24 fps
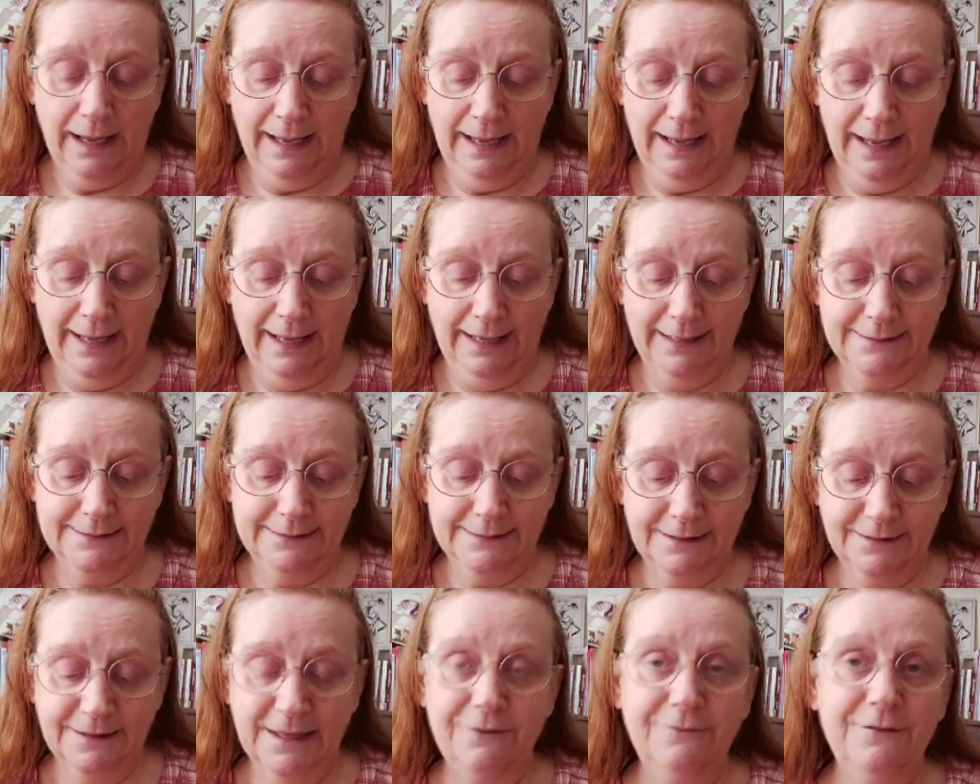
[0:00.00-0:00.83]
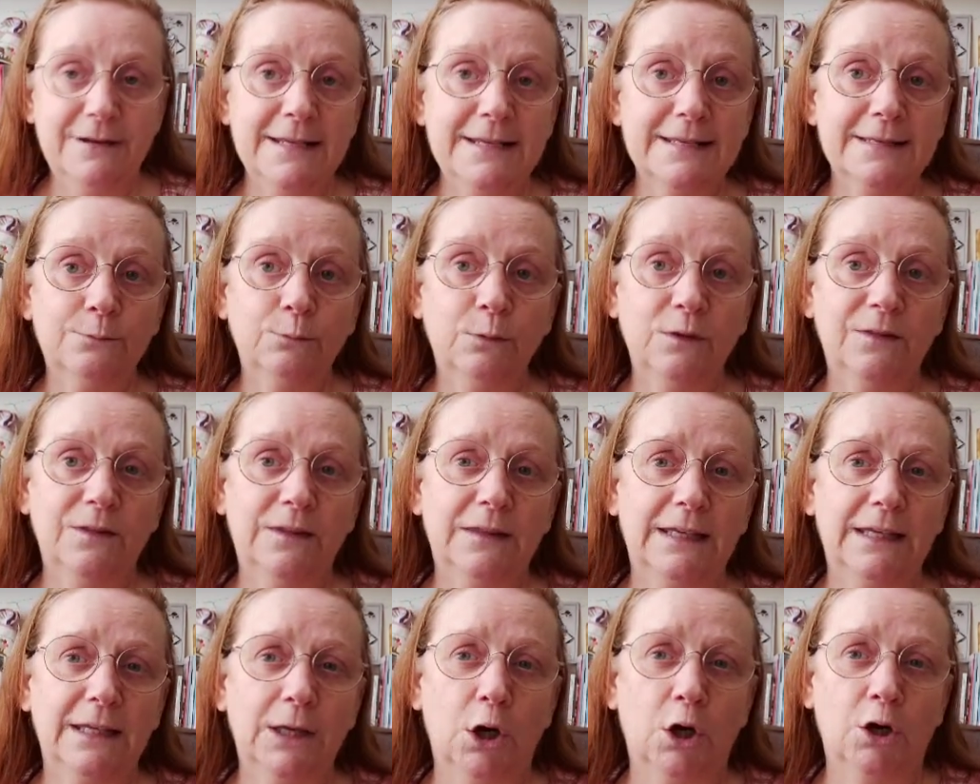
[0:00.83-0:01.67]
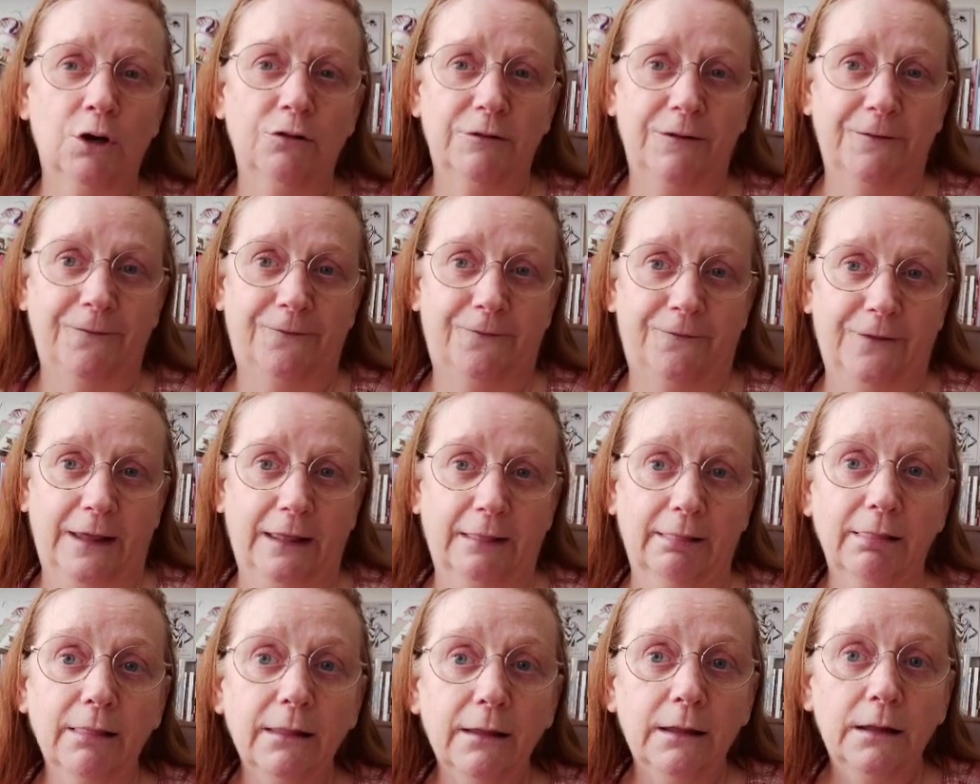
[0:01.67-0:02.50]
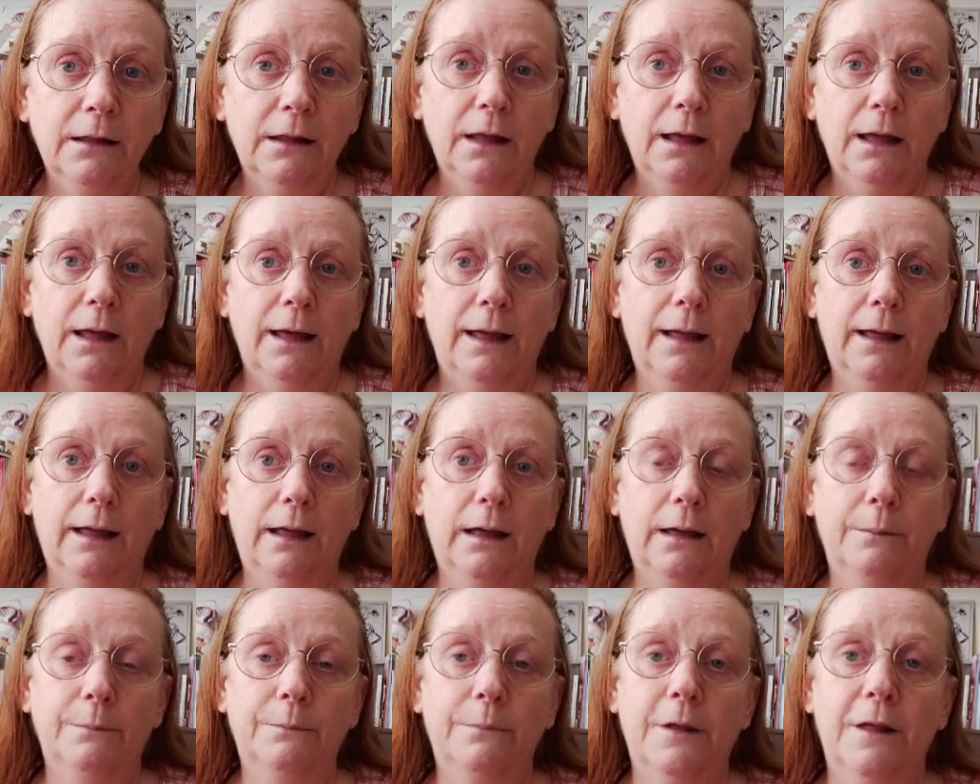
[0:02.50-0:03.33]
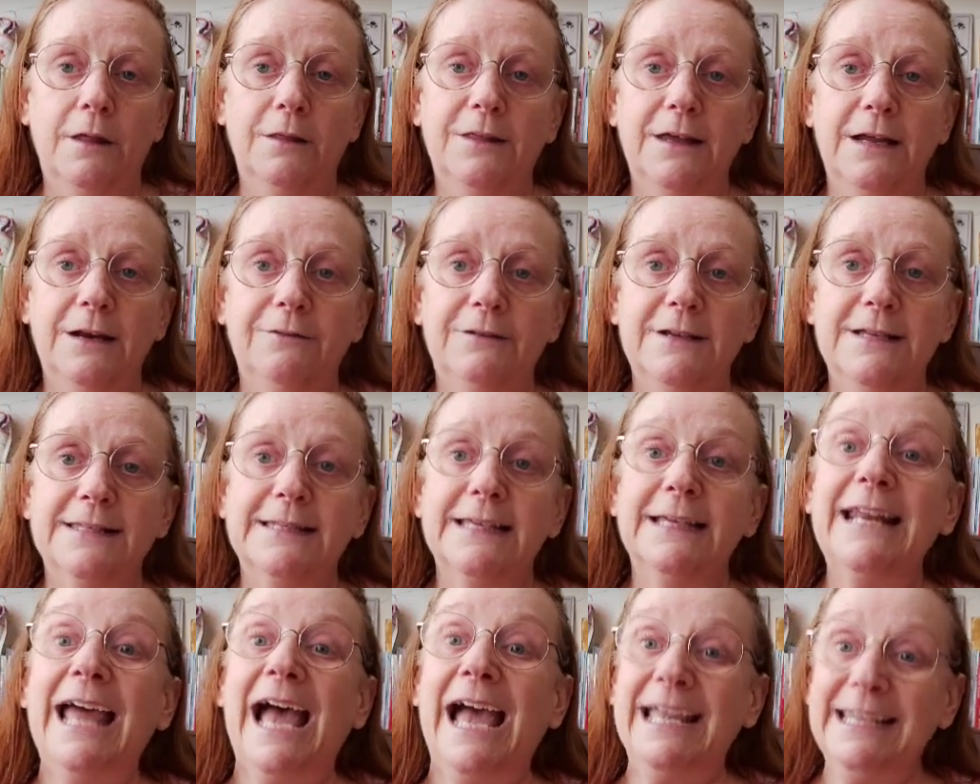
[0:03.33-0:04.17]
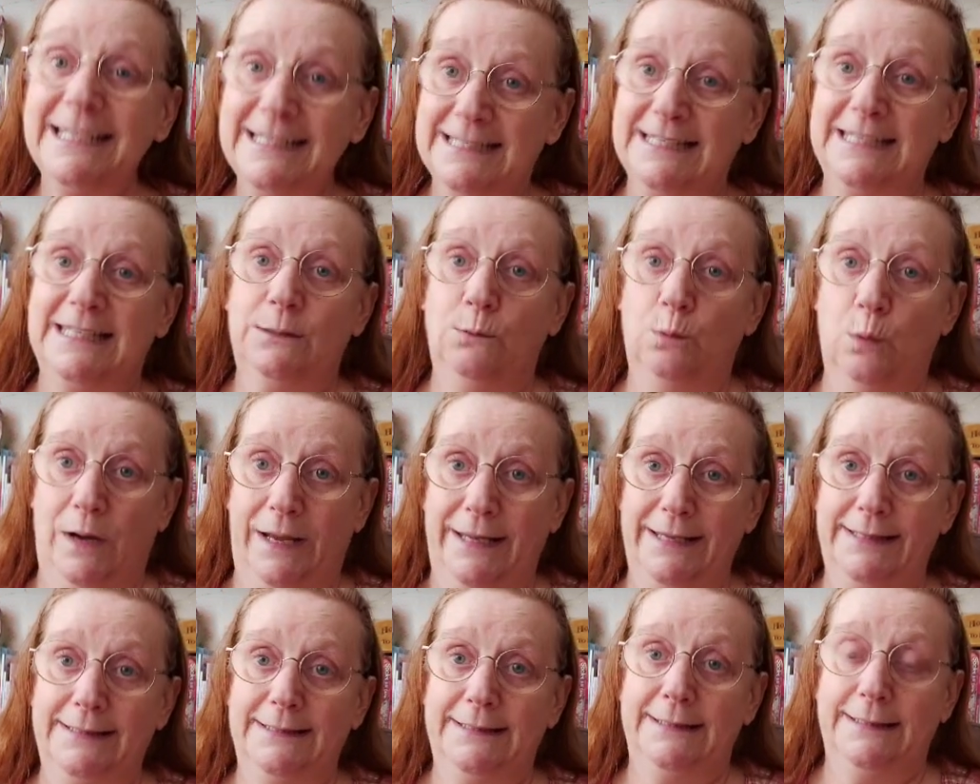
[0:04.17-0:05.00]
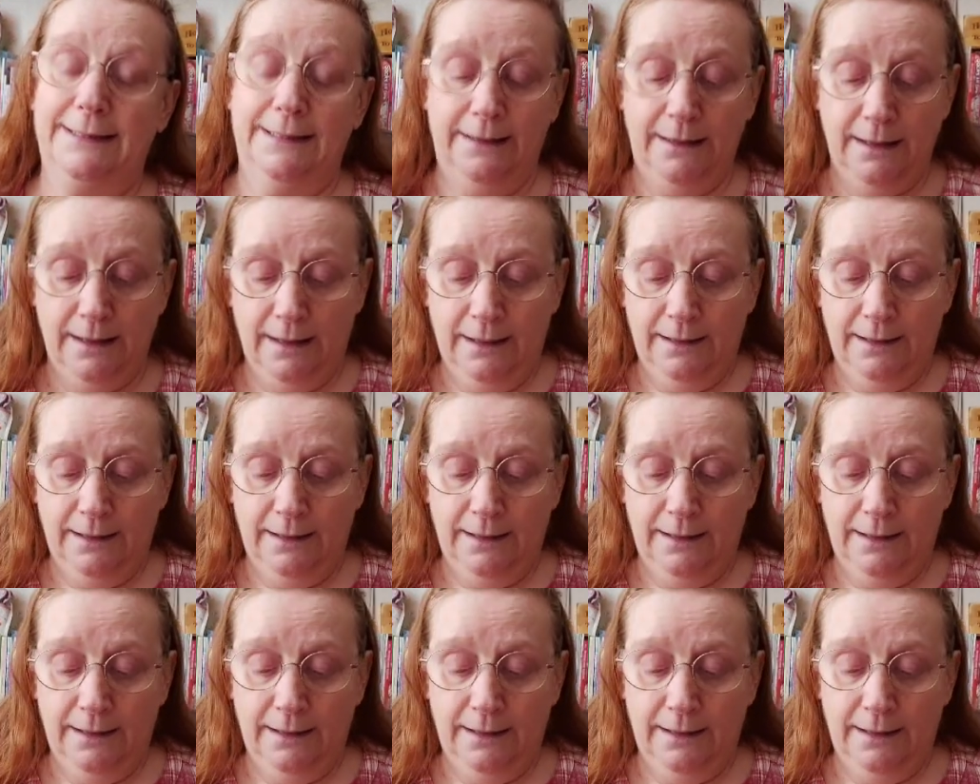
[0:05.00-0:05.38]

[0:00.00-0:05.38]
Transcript: and there is with the Urafil, there is an 80 weight.